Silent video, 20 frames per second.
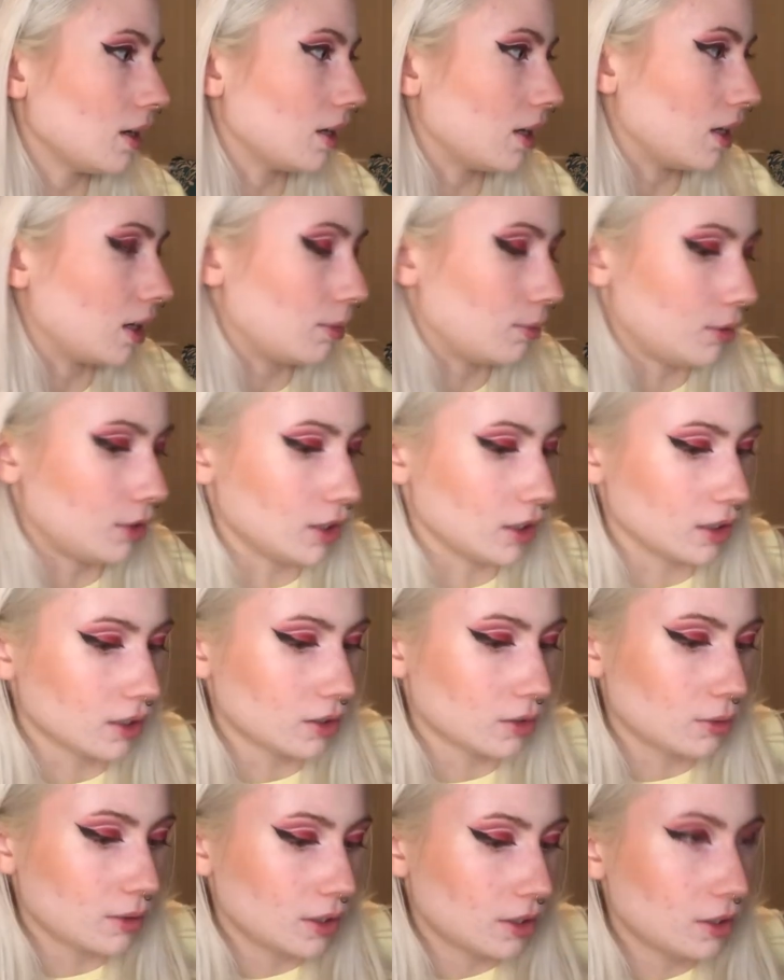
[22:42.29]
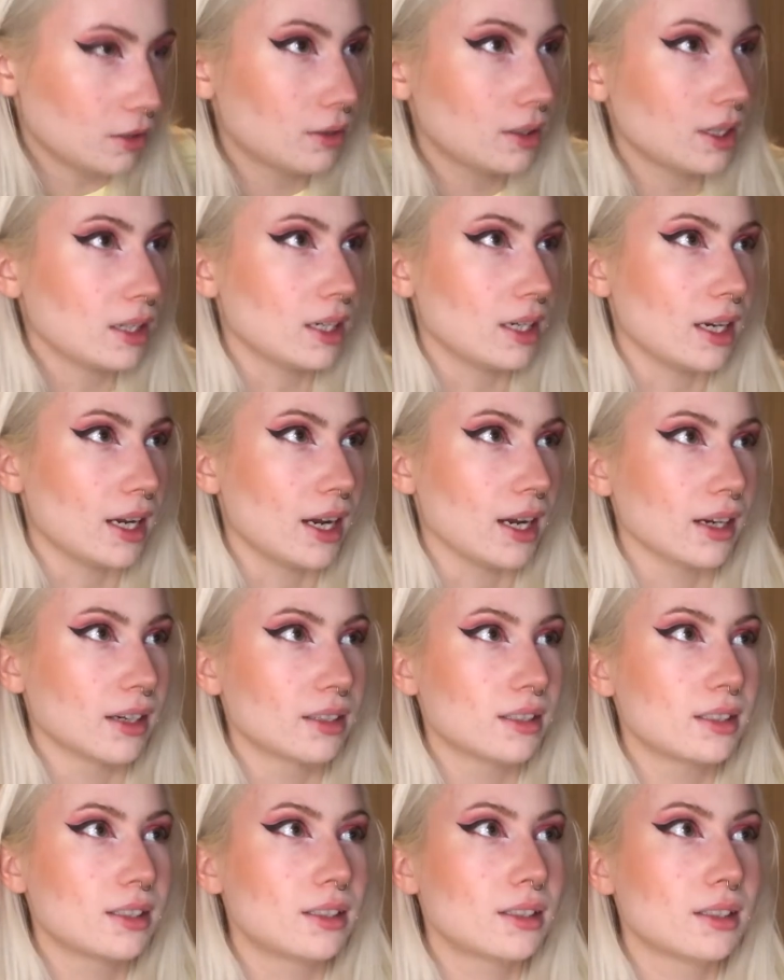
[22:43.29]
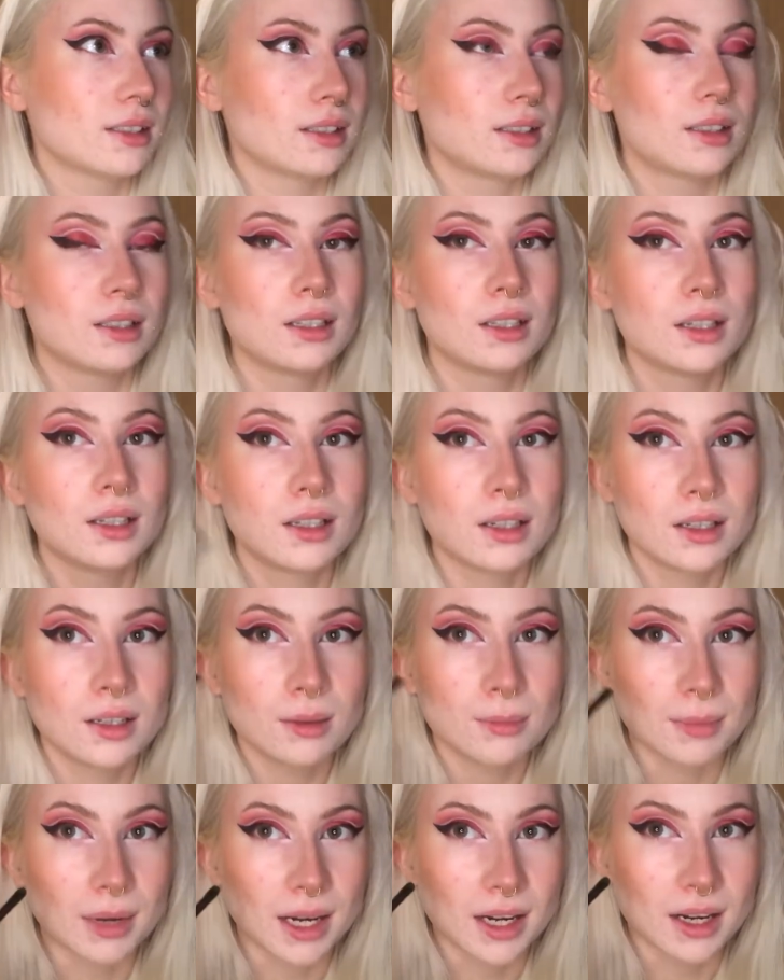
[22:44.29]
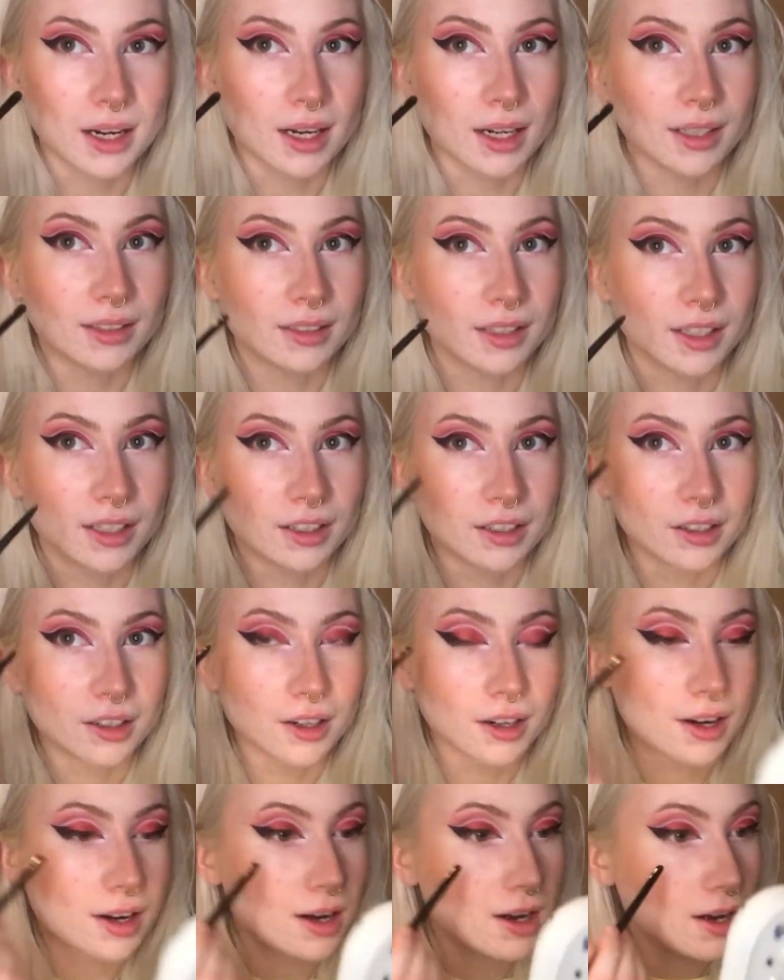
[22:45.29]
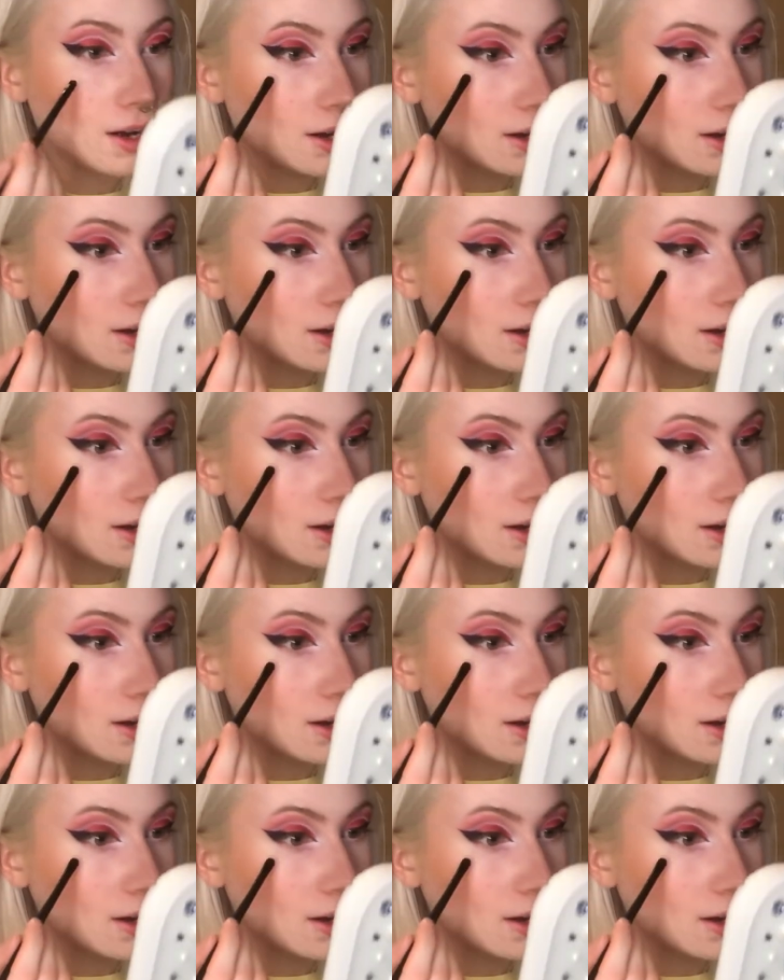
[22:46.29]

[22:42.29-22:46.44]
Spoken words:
And I'm just going to connect my eyeliner